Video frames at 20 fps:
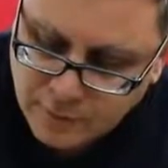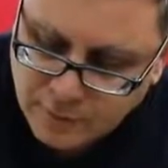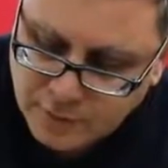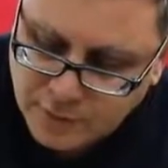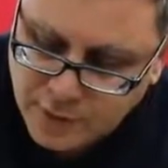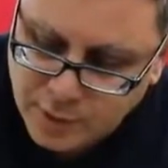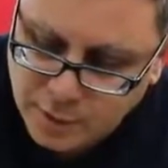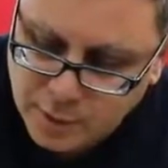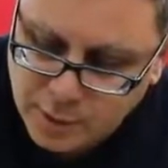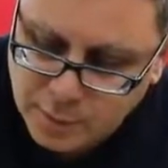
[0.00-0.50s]

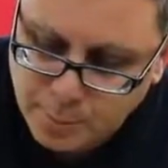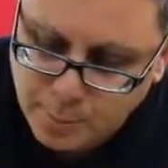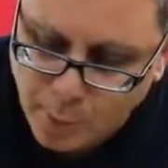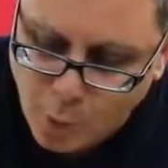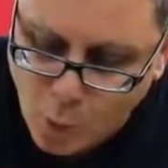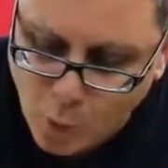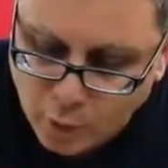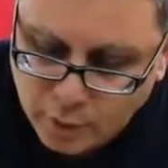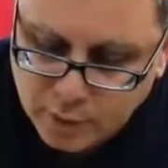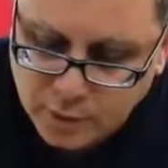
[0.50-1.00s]
Very
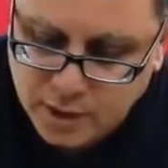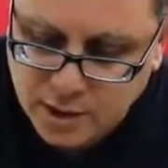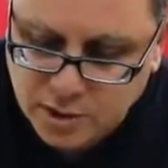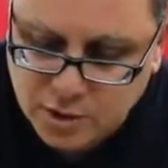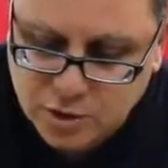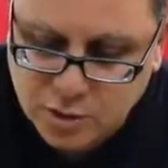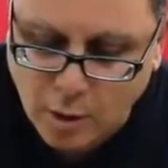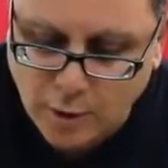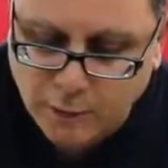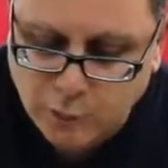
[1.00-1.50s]
important,
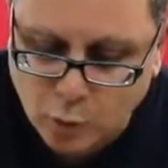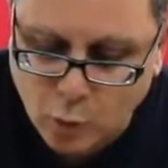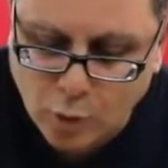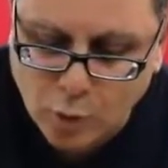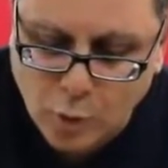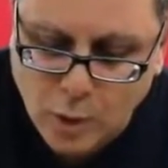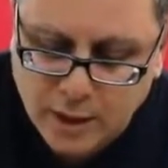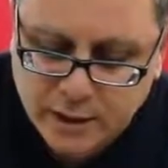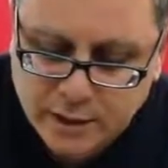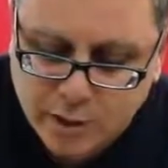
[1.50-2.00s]
it's soft all
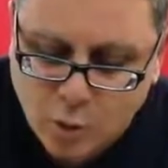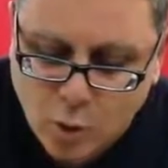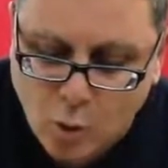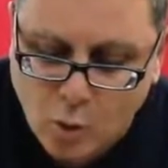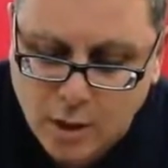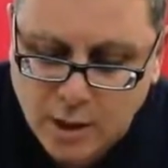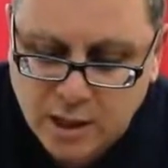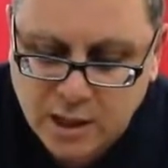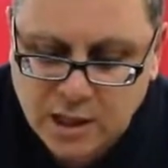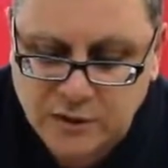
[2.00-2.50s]
the way to the
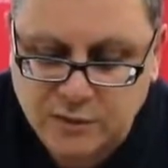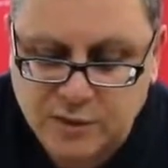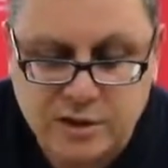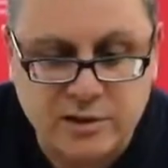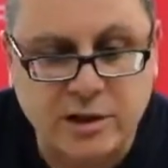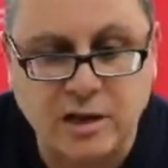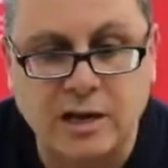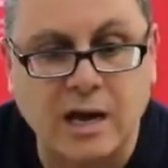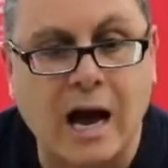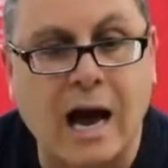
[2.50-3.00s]
core. If
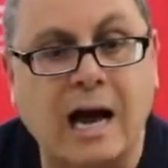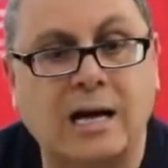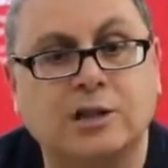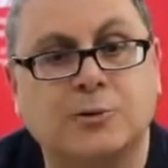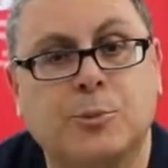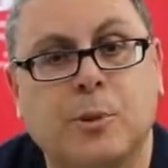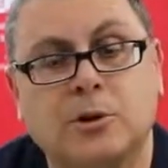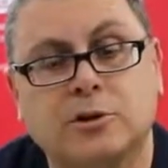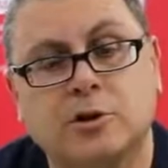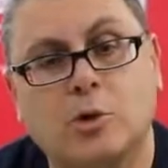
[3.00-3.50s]
there's any hard
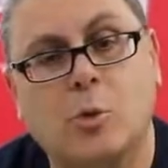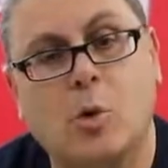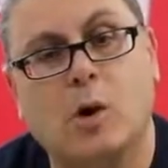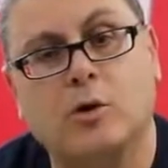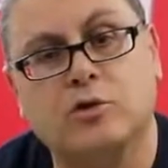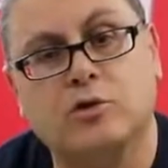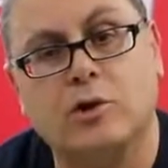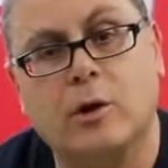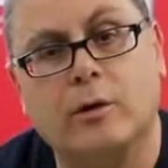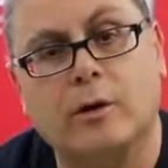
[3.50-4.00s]
spots, it
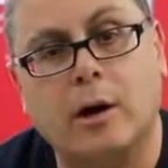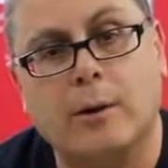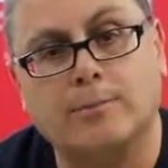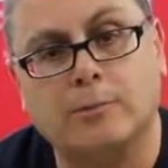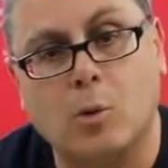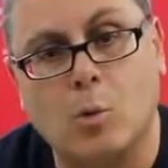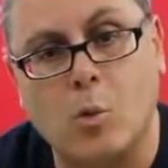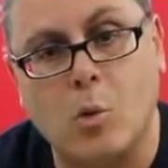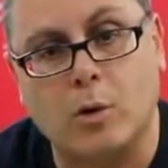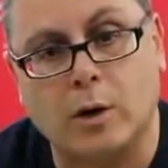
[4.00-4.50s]
won't soak
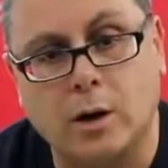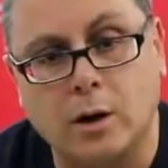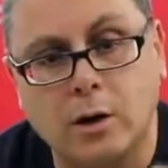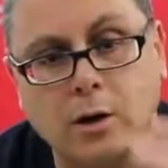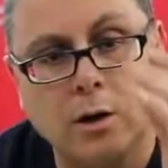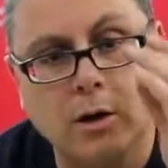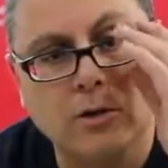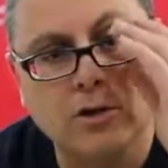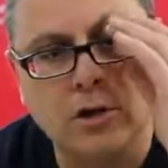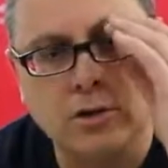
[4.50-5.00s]
up the water.
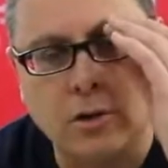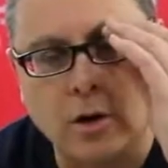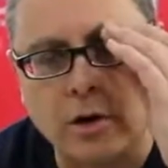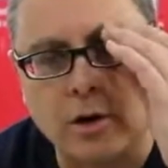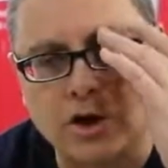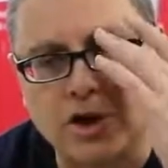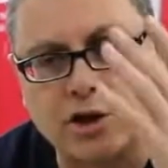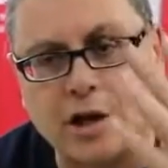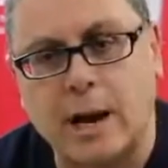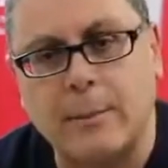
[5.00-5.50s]
Just
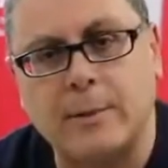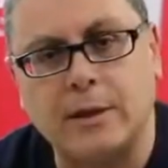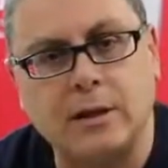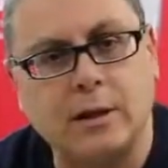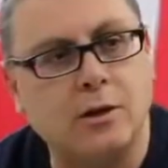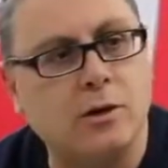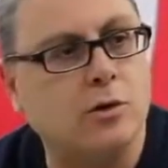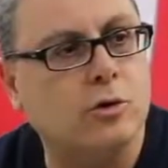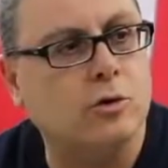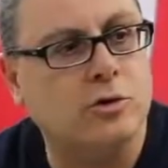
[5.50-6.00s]
like a chamois
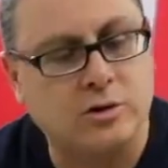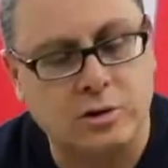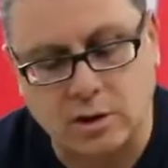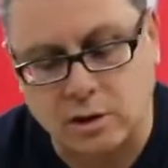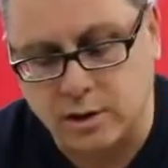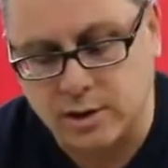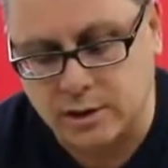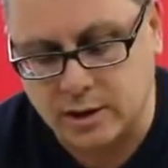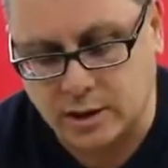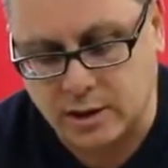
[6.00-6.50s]
that you use to
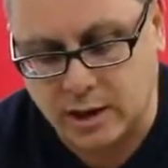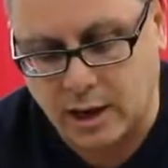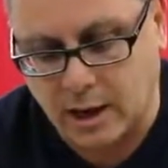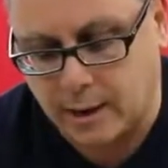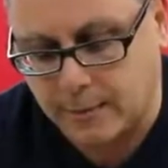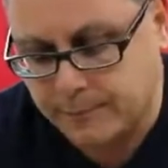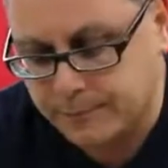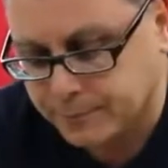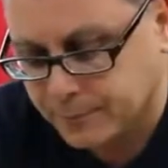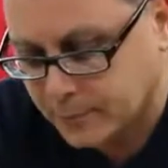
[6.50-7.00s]
clean your
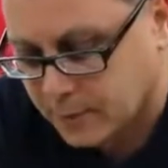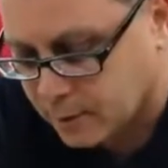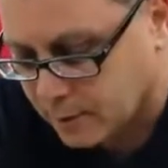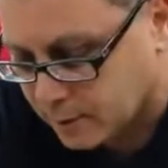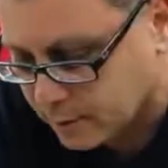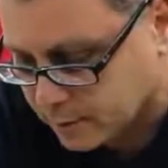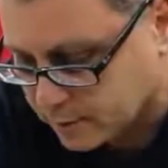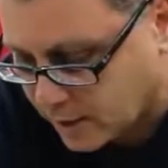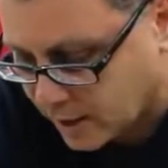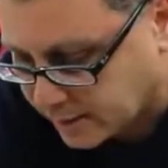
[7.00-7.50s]
car.
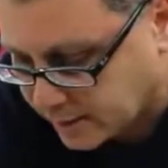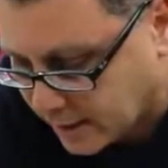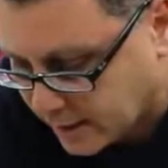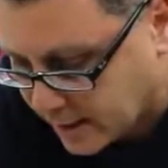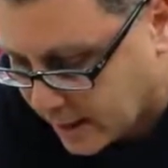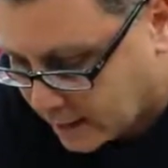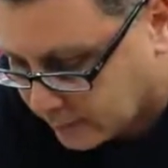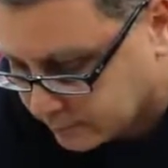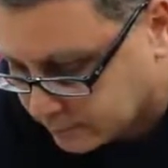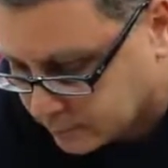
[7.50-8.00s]
Take that
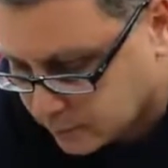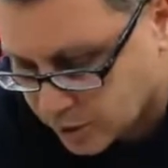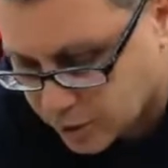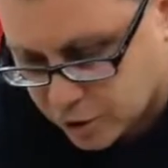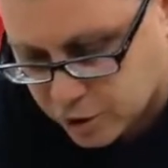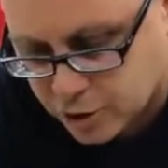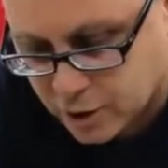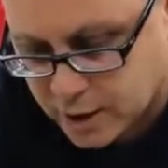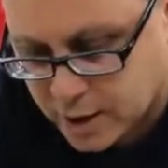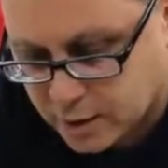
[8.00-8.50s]
out. I'm
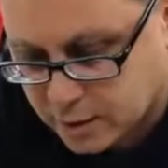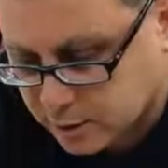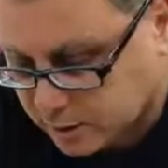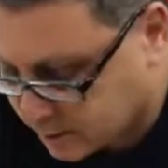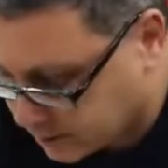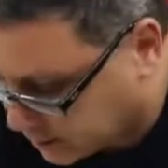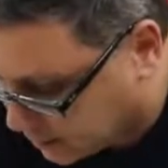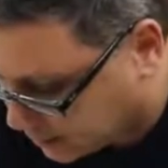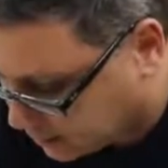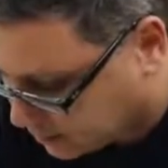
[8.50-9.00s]
going to show you how to
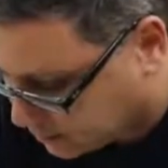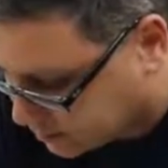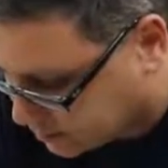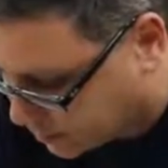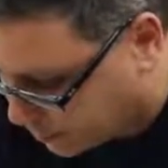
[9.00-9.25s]
clean that